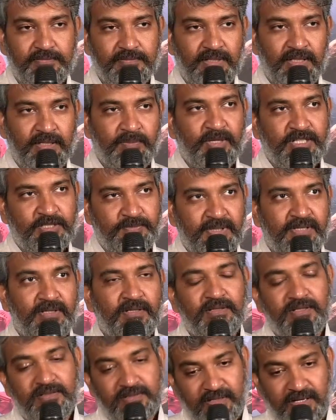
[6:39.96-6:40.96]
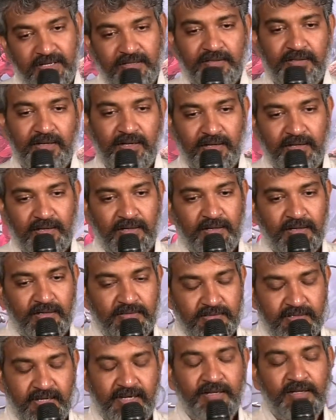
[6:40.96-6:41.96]
I'm expecting the screen
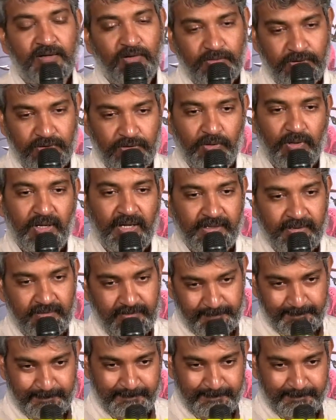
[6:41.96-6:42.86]
count to go higher.